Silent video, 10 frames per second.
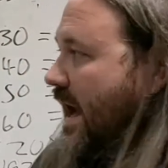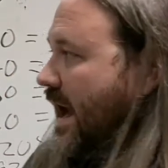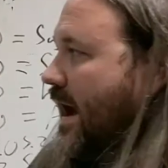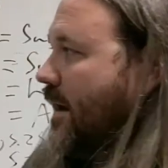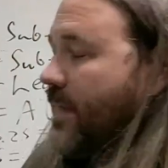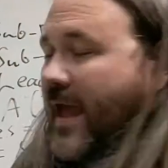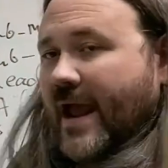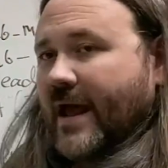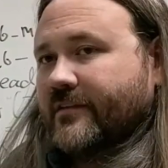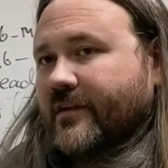Um,
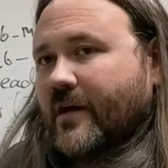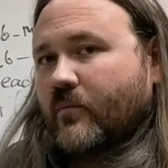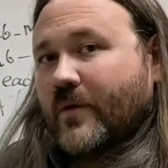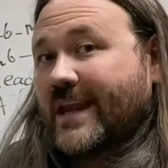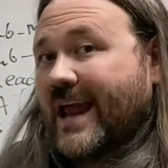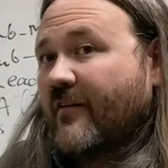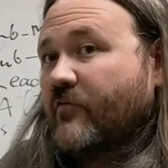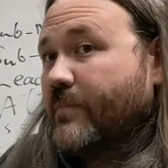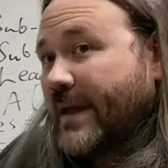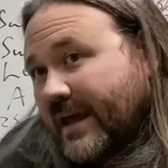and uh, we can
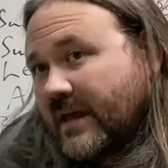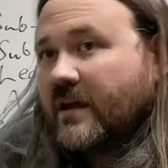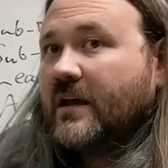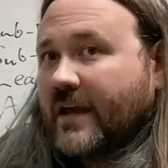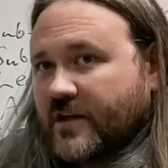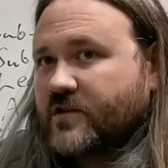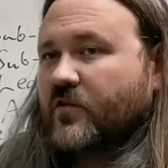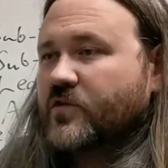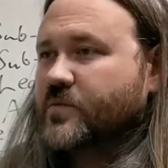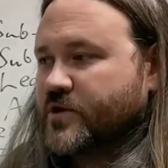have big
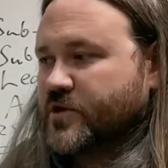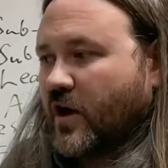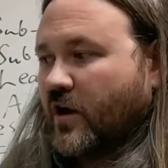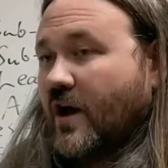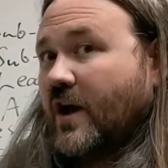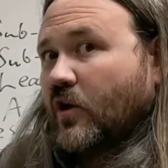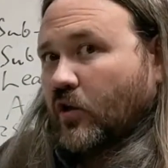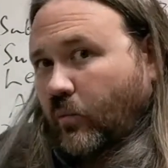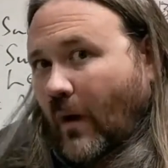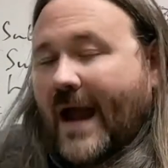intervals, which are
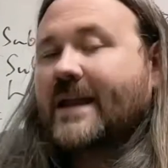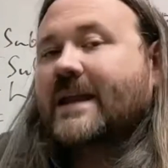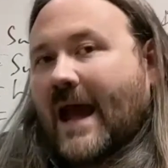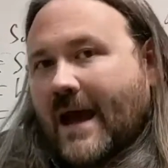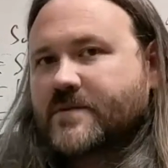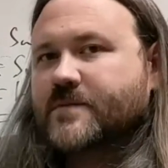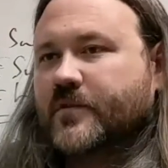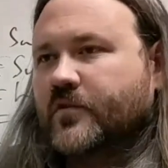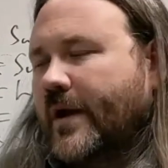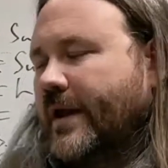wide gaps
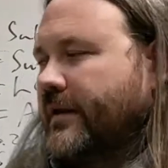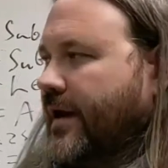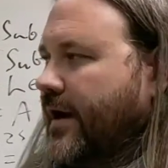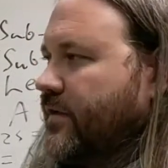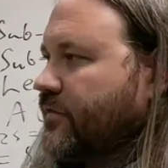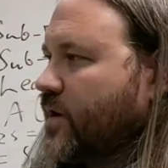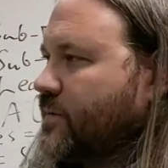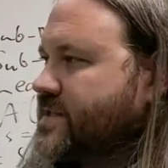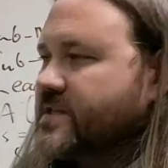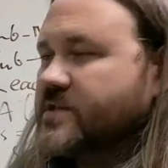between uh, the
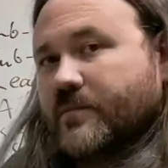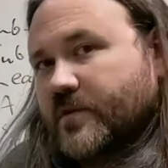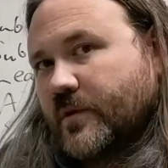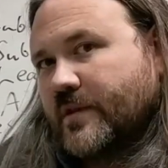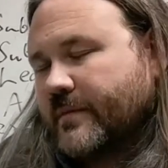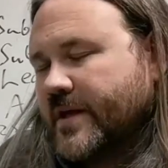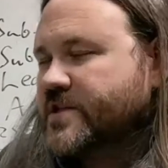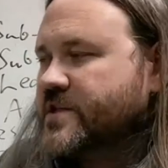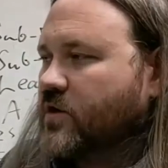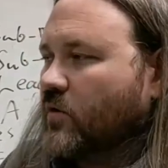frequencies or between the
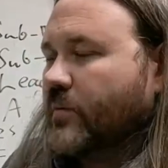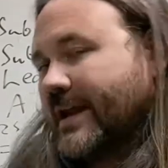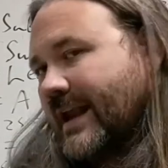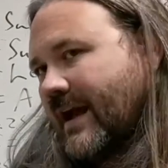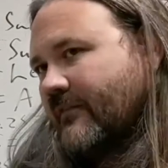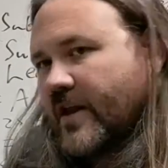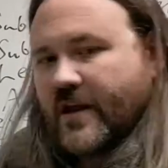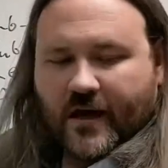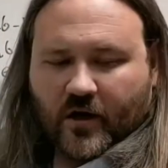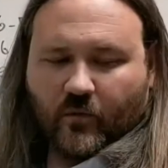pitches, or we can have
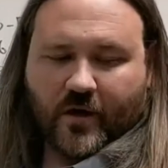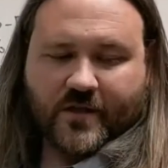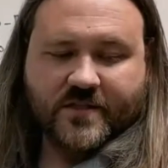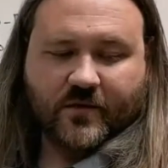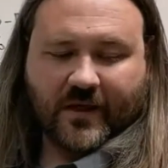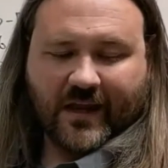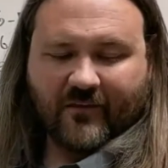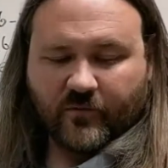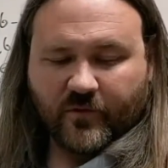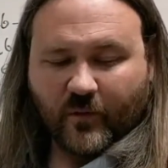narrow ones. So we can
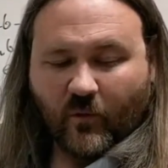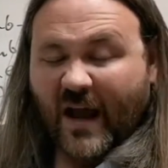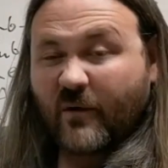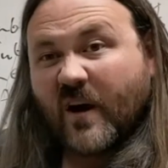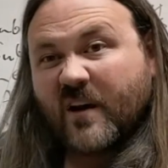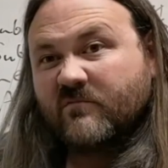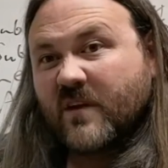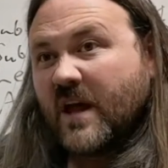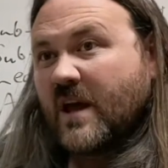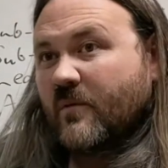have a really wide
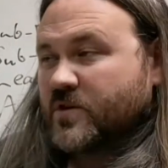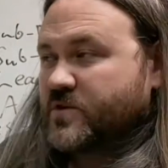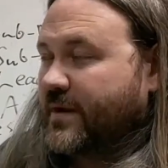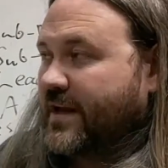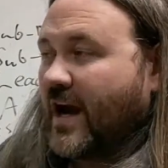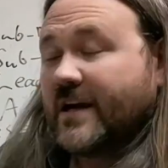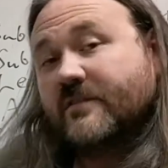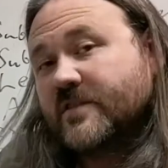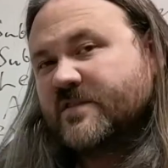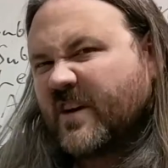one, which would be an
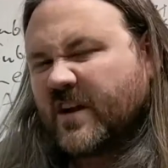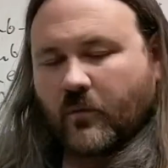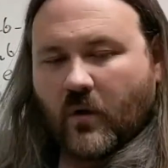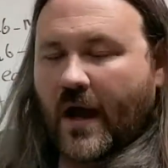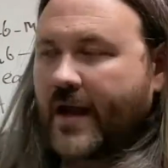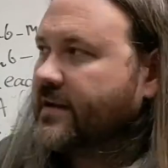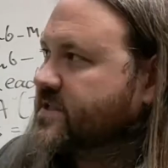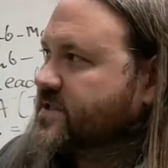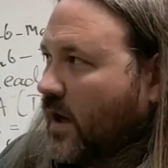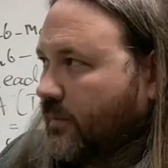octave. It's fairly wide.
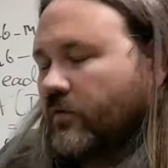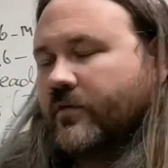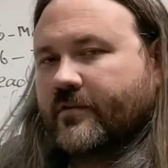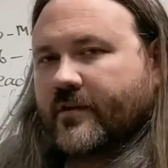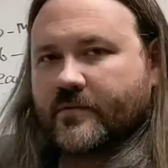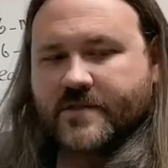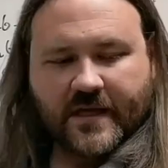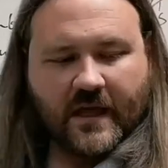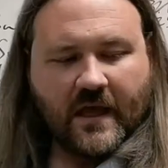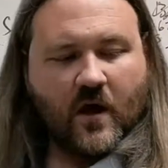It's double the frequency.